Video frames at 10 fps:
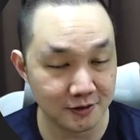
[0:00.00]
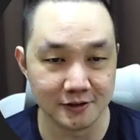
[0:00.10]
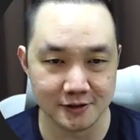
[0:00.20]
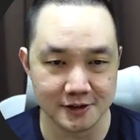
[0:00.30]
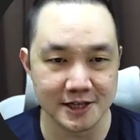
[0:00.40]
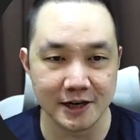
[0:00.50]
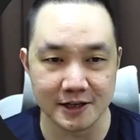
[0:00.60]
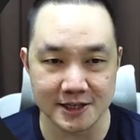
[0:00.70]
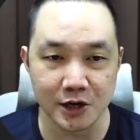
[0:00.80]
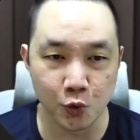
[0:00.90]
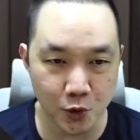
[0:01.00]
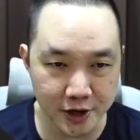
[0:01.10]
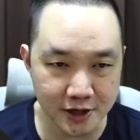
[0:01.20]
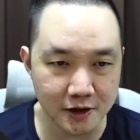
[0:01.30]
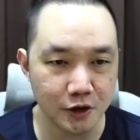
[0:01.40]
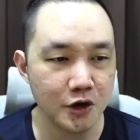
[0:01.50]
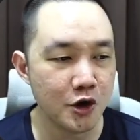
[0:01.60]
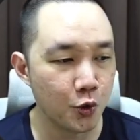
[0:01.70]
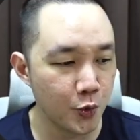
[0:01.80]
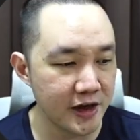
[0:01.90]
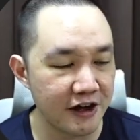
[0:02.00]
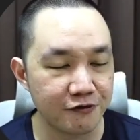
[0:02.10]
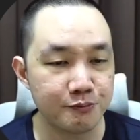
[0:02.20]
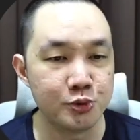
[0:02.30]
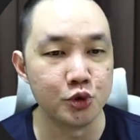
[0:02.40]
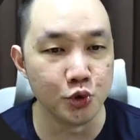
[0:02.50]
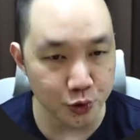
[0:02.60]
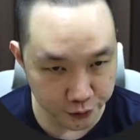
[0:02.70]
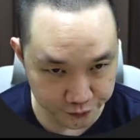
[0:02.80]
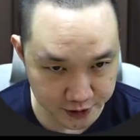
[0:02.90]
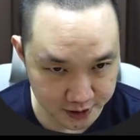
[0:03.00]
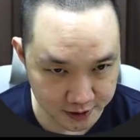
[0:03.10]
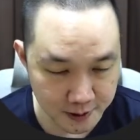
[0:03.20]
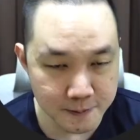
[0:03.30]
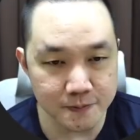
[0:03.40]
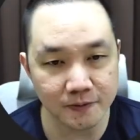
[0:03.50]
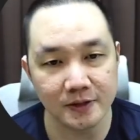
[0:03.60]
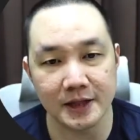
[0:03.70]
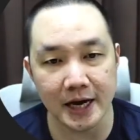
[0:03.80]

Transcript: see the wording here? We have proved that